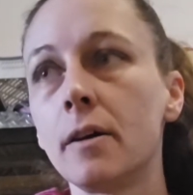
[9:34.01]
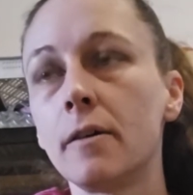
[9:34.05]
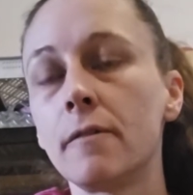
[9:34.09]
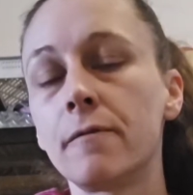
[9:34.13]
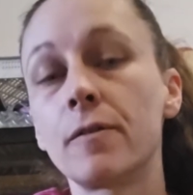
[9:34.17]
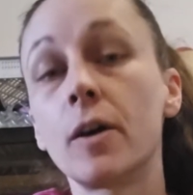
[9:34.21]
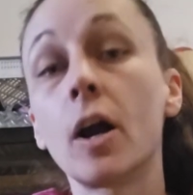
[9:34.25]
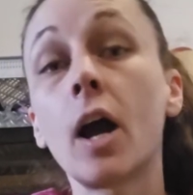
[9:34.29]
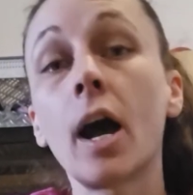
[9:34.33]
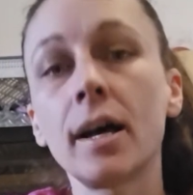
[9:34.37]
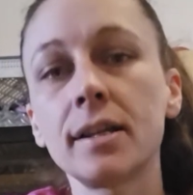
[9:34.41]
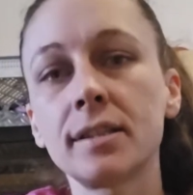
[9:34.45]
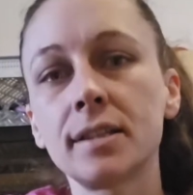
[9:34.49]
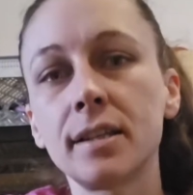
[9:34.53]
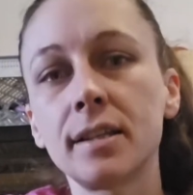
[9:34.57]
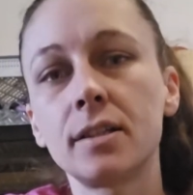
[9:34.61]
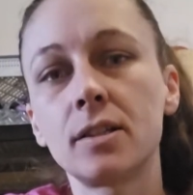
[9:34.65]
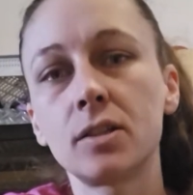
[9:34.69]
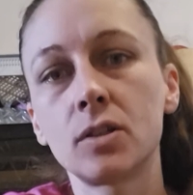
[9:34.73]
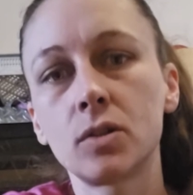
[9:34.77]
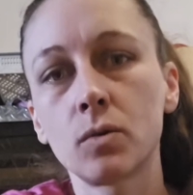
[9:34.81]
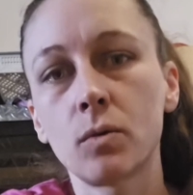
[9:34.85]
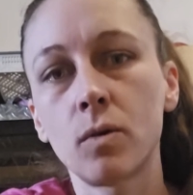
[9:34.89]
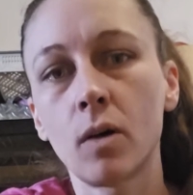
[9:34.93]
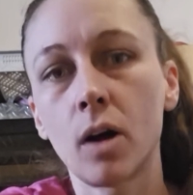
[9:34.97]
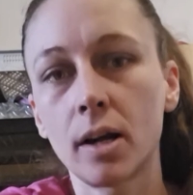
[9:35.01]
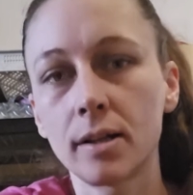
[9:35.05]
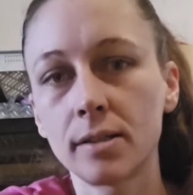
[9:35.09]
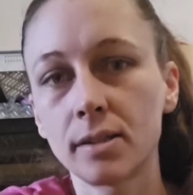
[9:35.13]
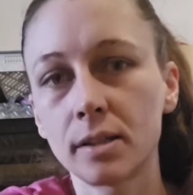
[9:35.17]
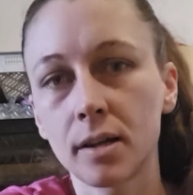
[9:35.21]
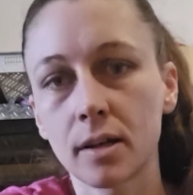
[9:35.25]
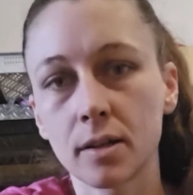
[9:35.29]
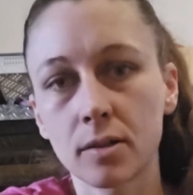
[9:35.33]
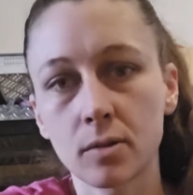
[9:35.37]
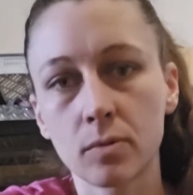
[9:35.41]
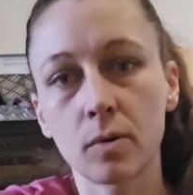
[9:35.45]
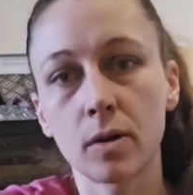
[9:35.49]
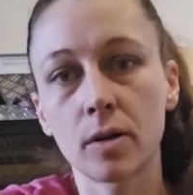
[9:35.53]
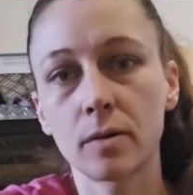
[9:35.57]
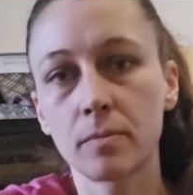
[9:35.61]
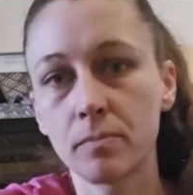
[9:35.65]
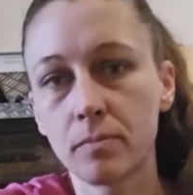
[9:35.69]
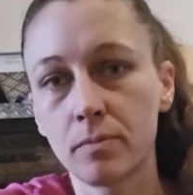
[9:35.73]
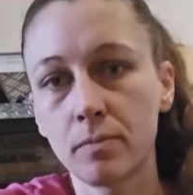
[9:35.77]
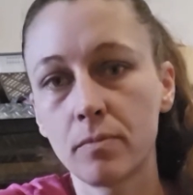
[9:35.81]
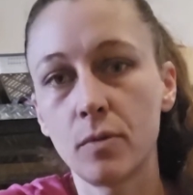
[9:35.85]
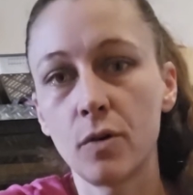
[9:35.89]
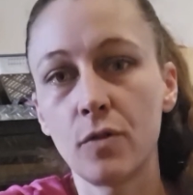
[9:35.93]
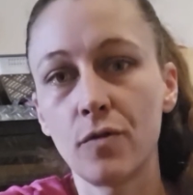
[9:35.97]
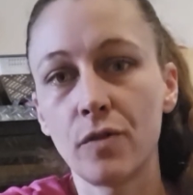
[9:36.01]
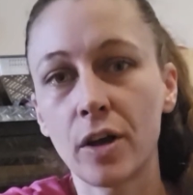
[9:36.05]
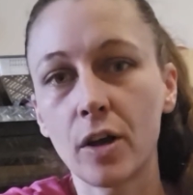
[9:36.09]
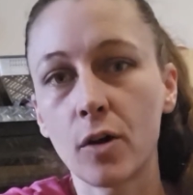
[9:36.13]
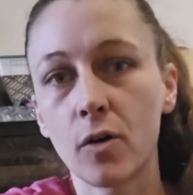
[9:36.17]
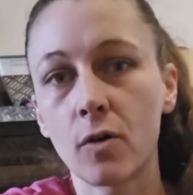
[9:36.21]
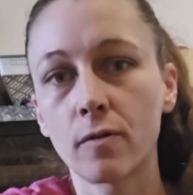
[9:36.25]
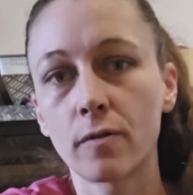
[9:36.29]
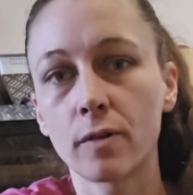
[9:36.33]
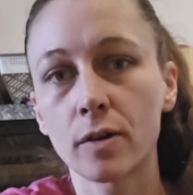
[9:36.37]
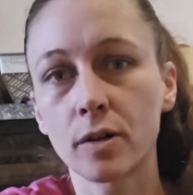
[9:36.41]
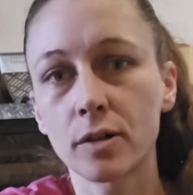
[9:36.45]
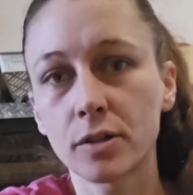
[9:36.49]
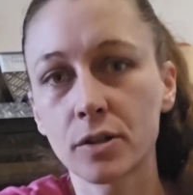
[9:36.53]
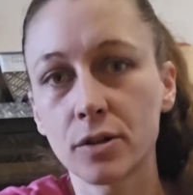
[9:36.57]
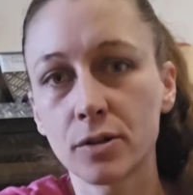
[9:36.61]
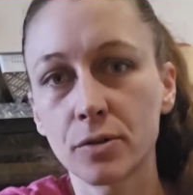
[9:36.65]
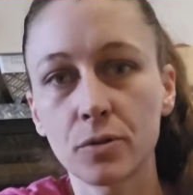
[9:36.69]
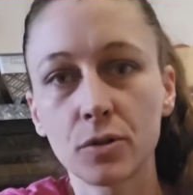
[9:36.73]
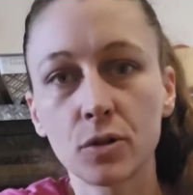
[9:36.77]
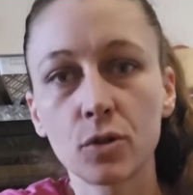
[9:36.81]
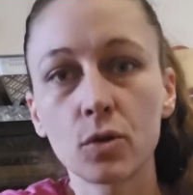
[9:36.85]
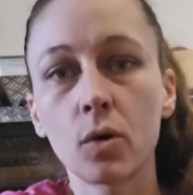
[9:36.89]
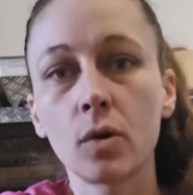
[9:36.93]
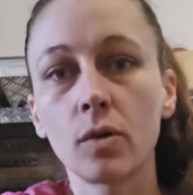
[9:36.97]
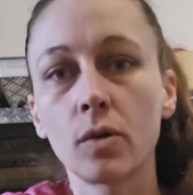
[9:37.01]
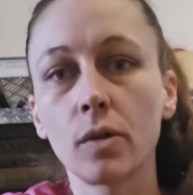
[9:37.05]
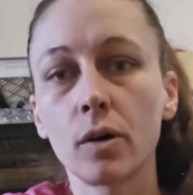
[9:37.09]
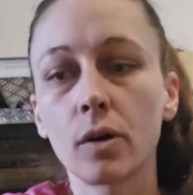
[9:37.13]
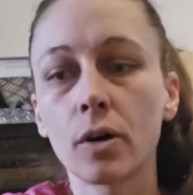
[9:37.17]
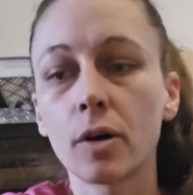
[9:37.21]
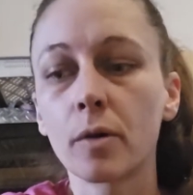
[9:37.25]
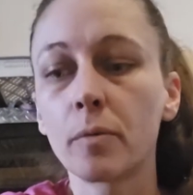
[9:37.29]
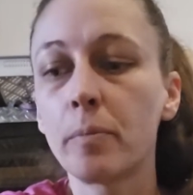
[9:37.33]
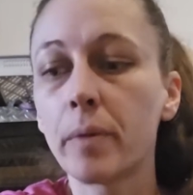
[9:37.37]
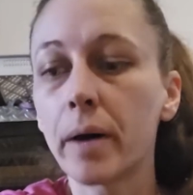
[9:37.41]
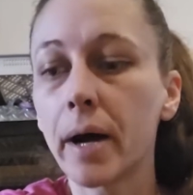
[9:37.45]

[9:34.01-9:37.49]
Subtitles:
For us, it's the watts because we're moving over to solar.